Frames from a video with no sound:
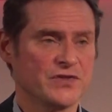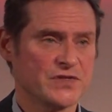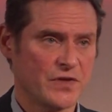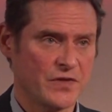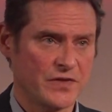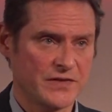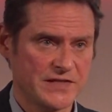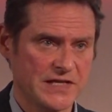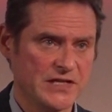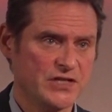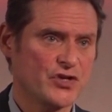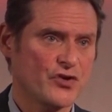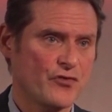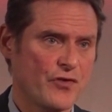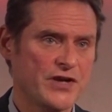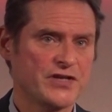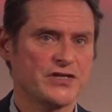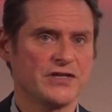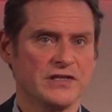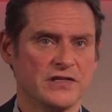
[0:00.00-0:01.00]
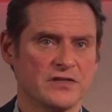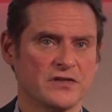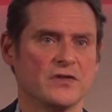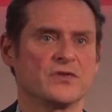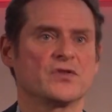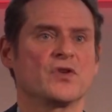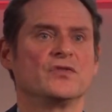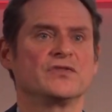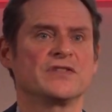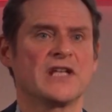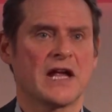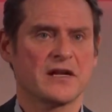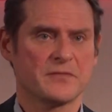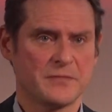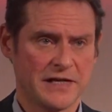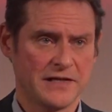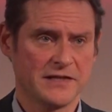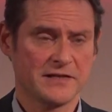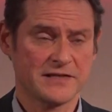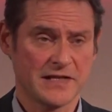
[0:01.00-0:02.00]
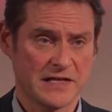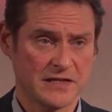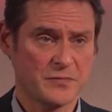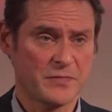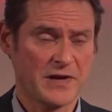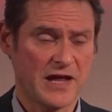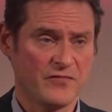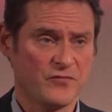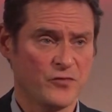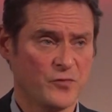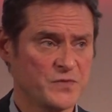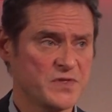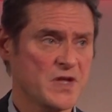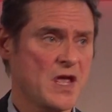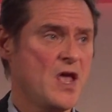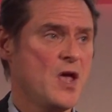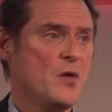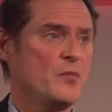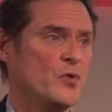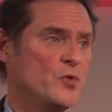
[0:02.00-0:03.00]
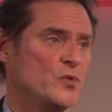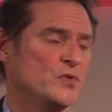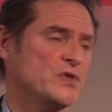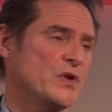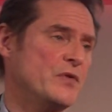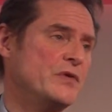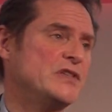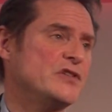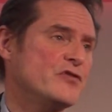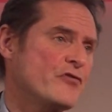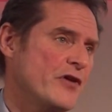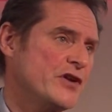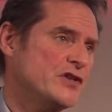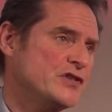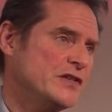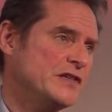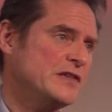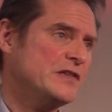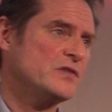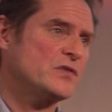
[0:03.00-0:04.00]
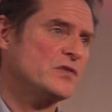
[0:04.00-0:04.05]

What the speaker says: So there's integration into those contact center platforms, but also integration into